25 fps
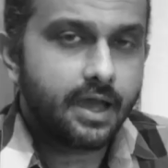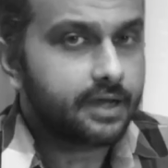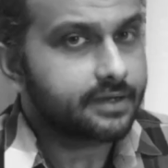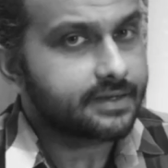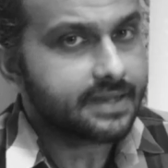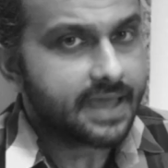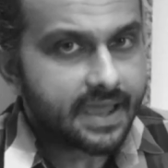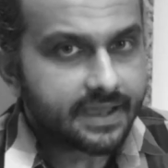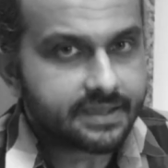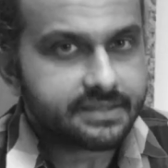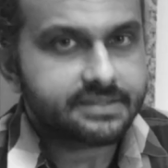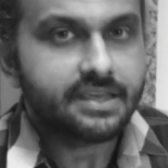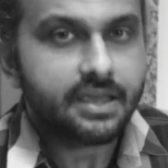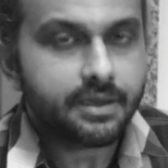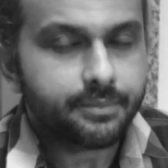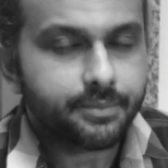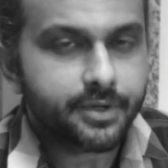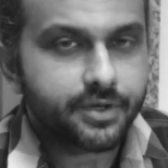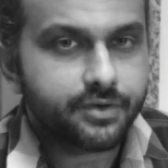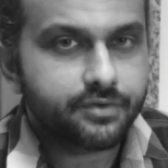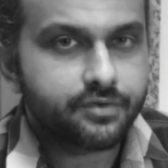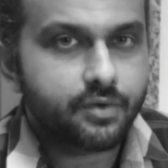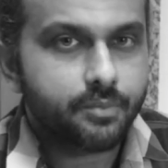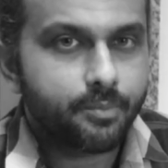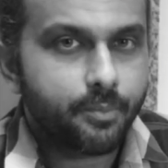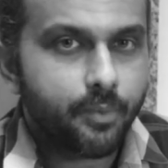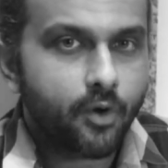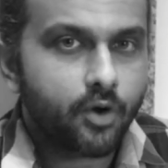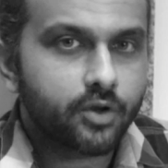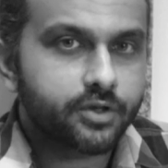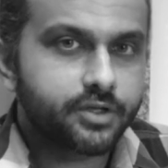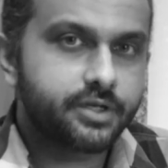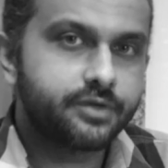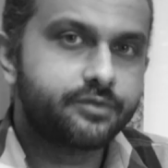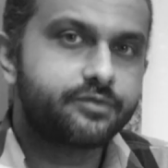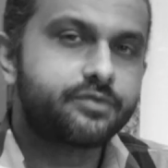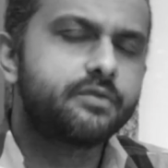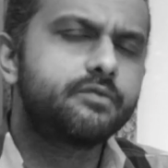Attacks have been
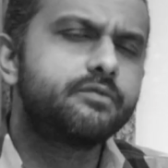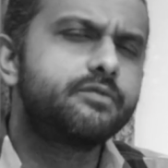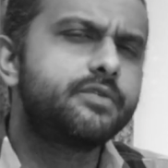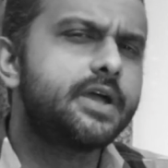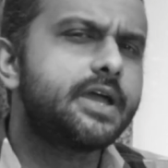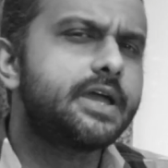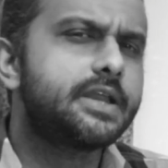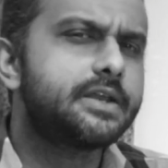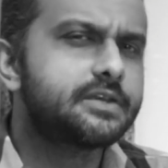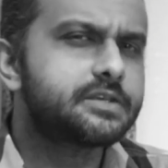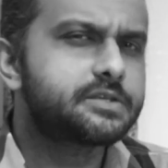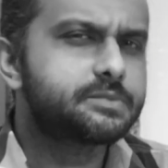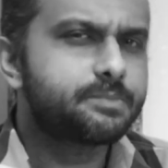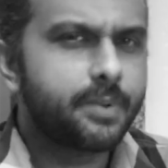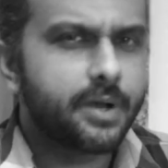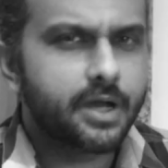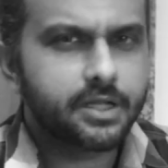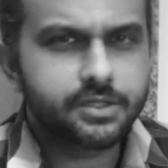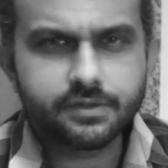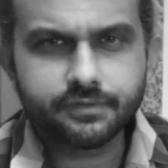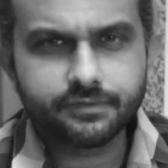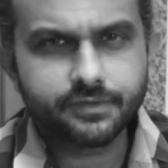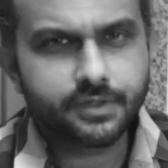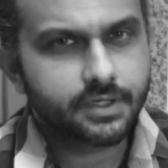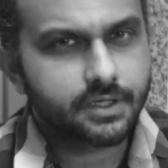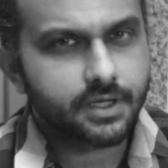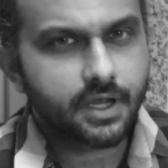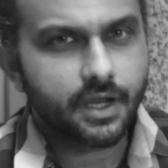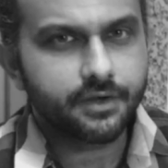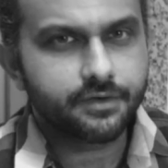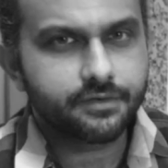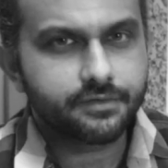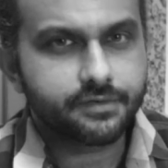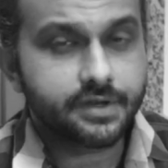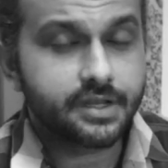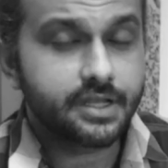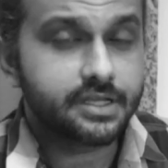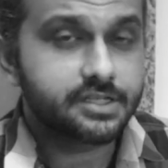reported from various parts of the
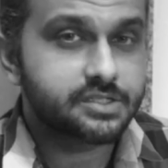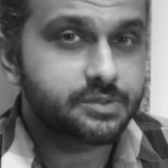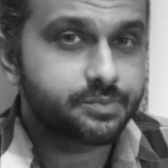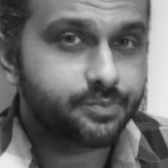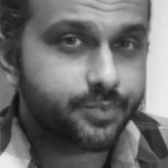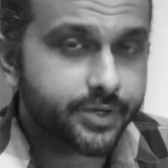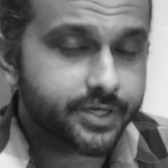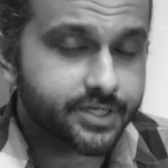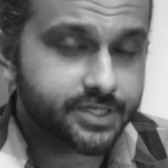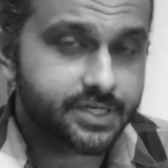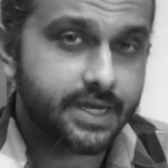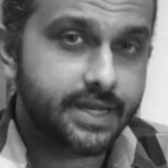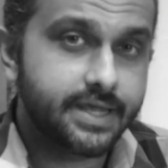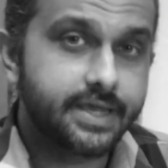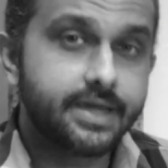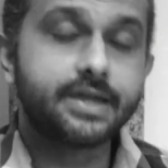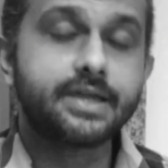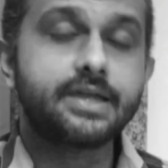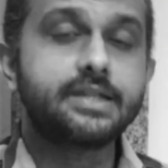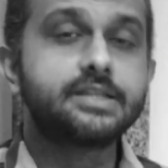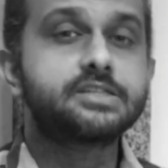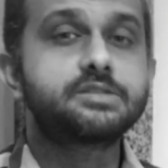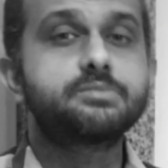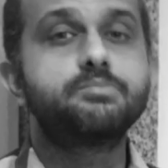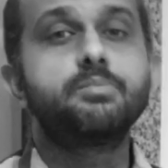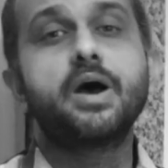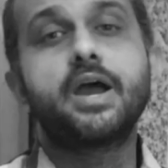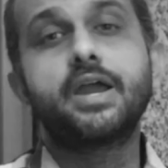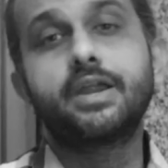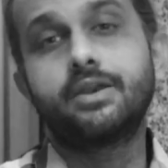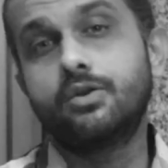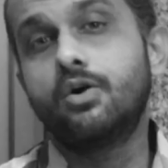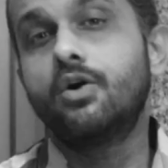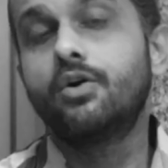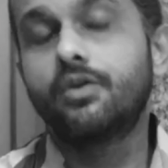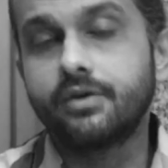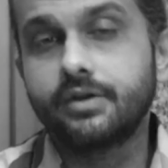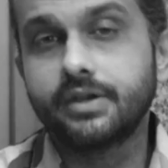country, especially against
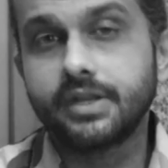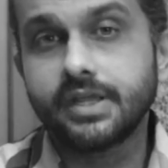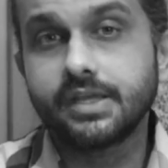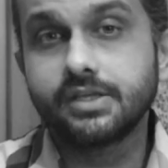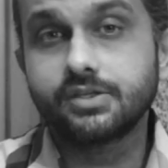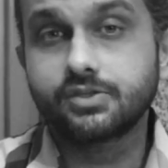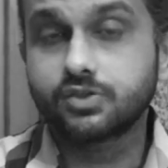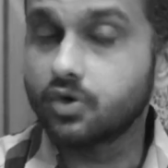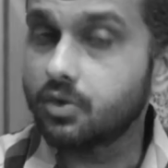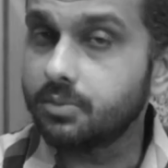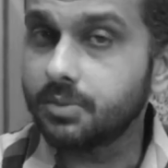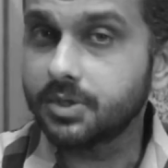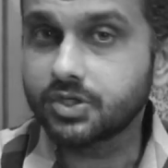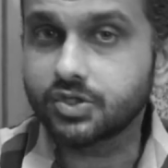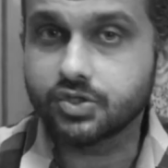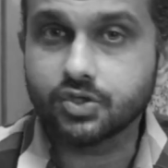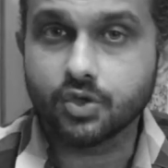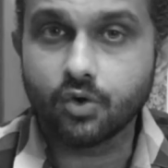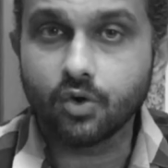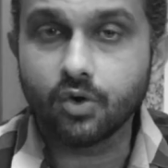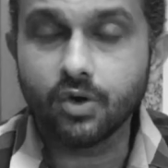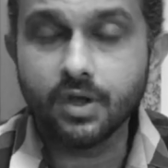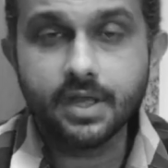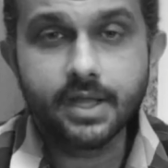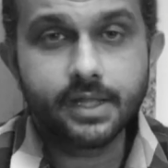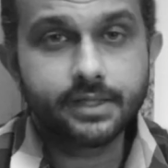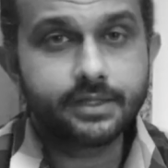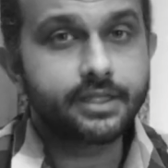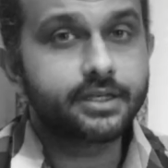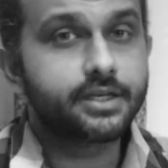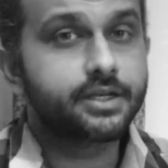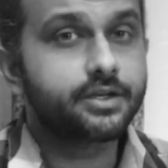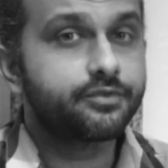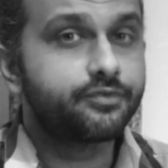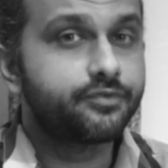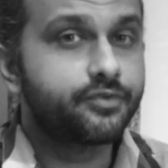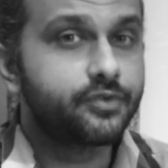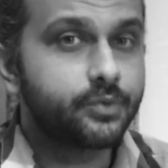minorities, so much so that
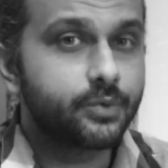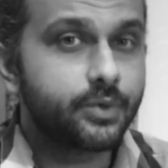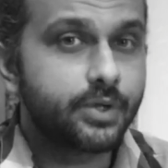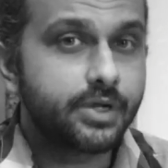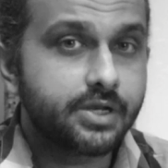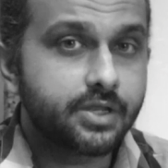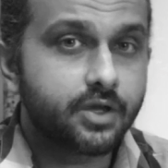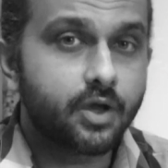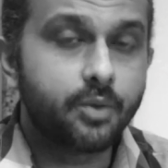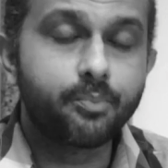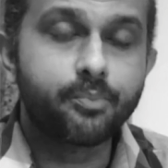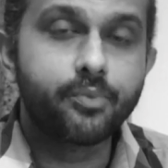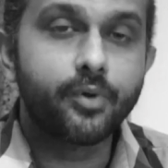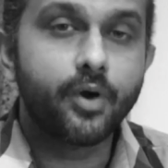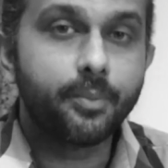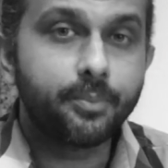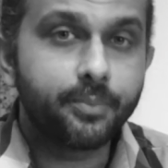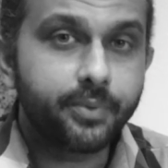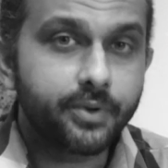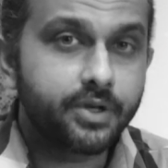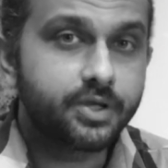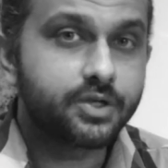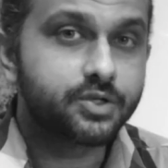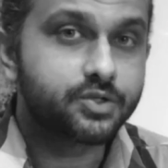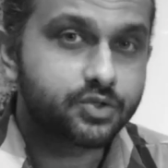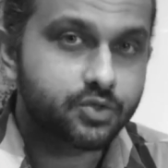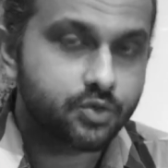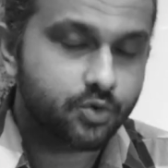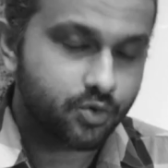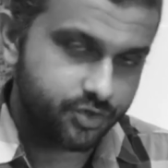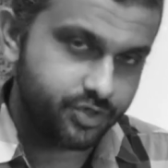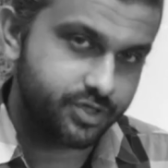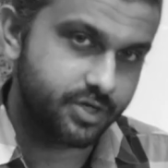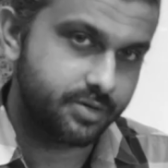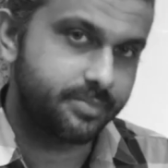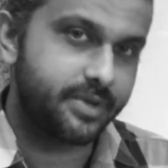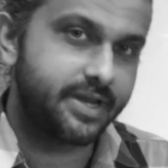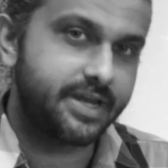it fueled a popular
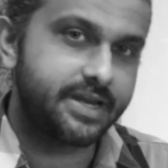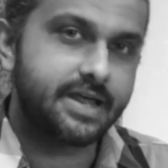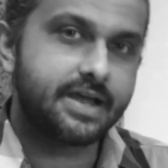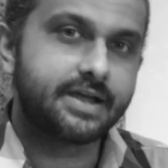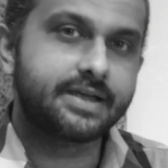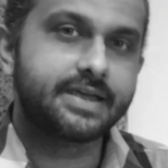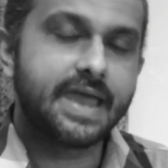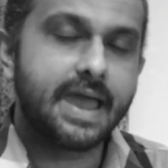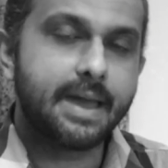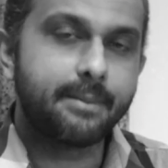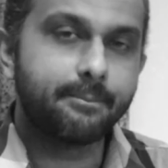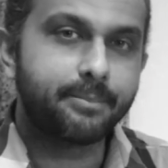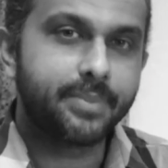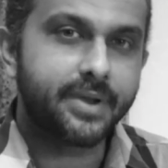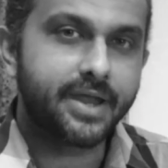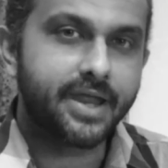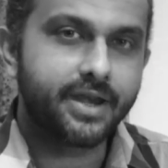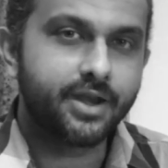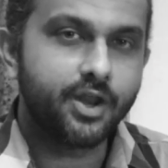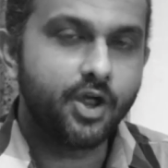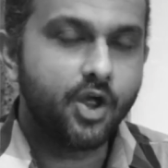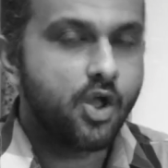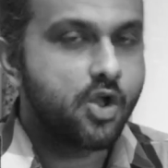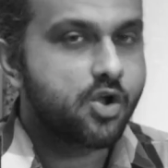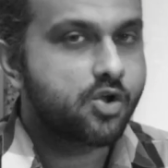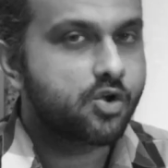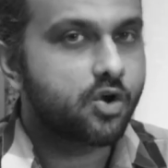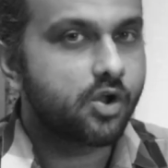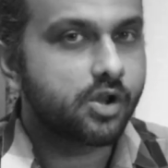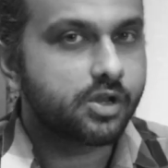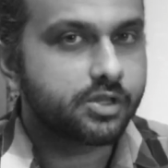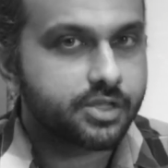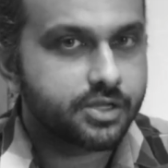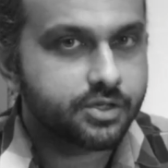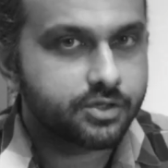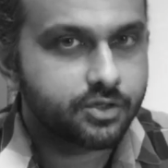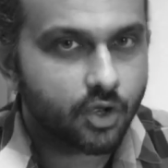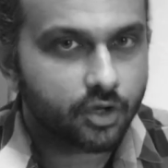social media campaign
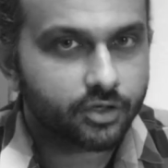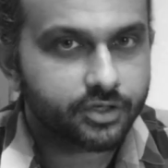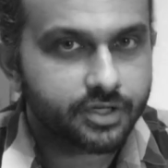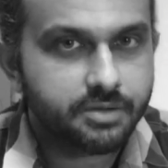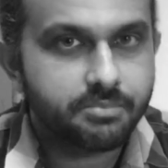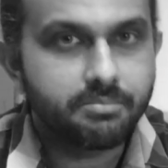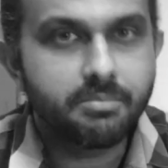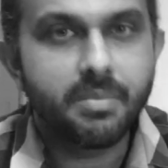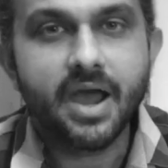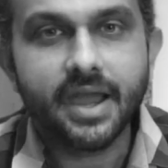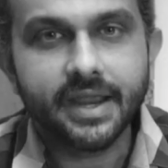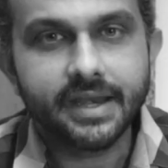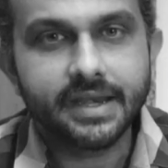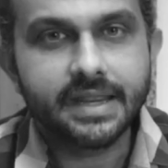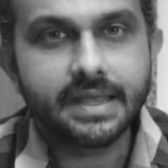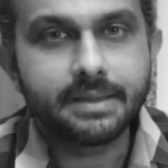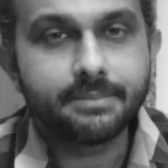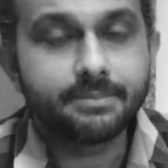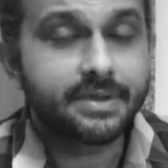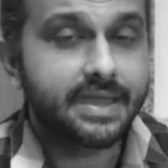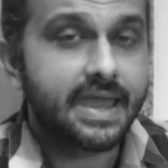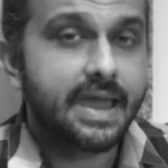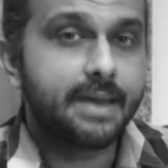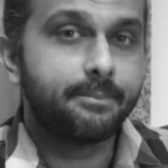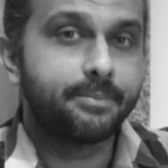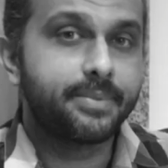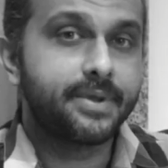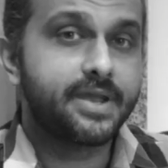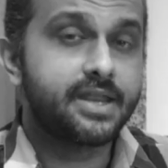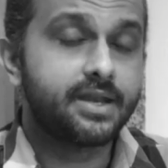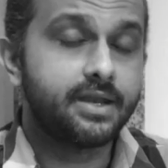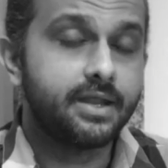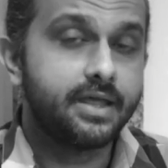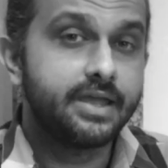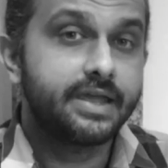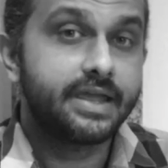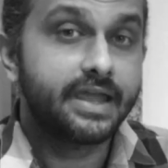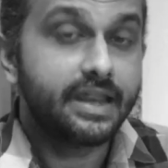called the Not In My Name
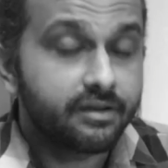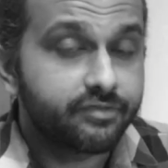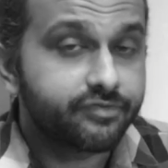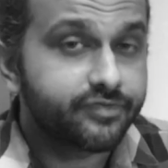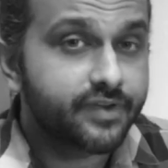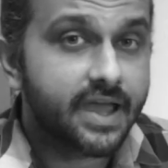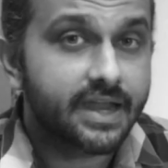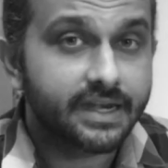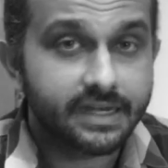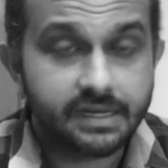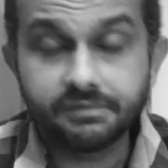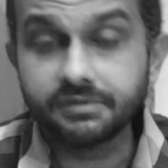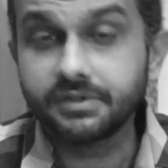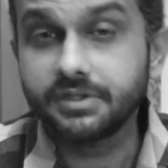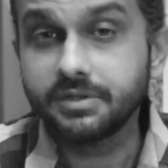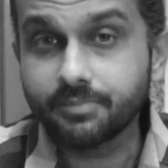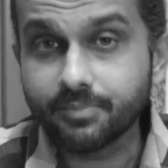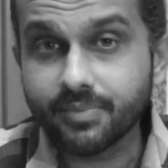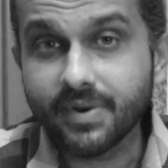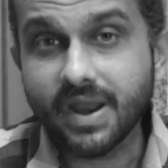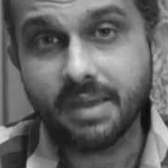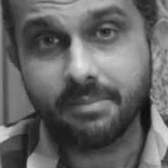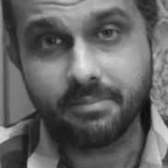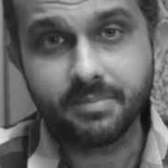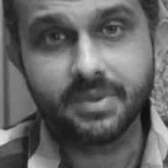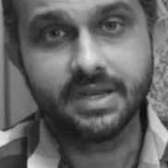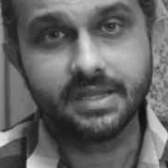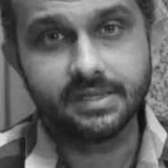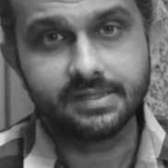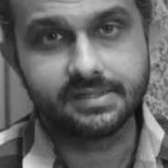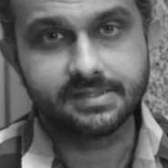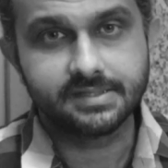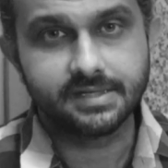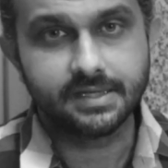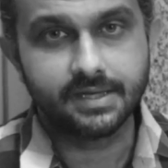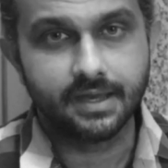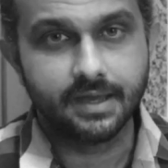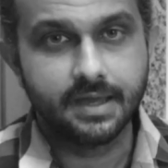campaign. In fact, even the Prime
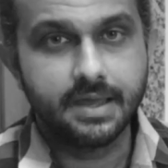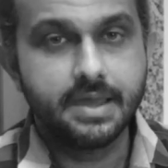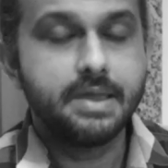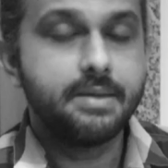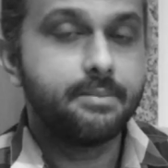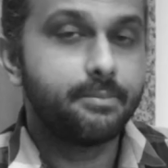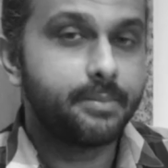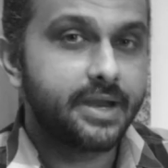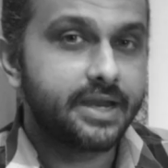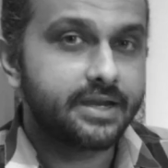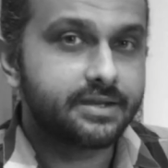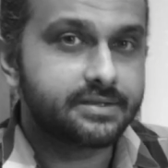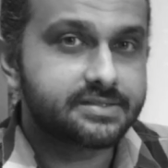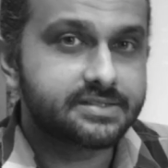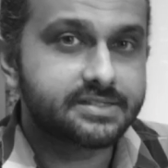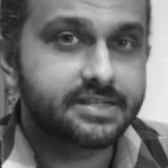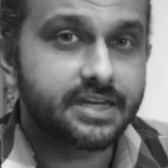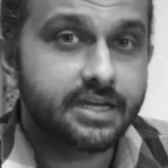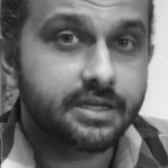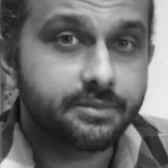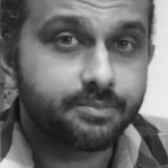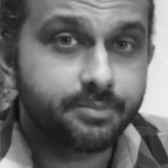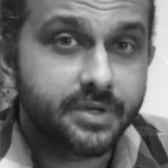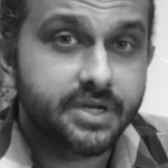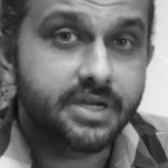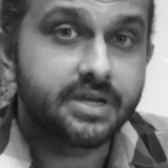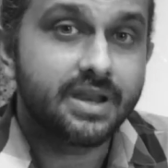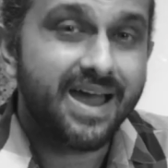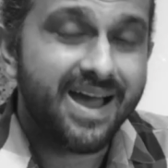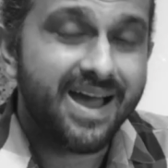Minister made a statement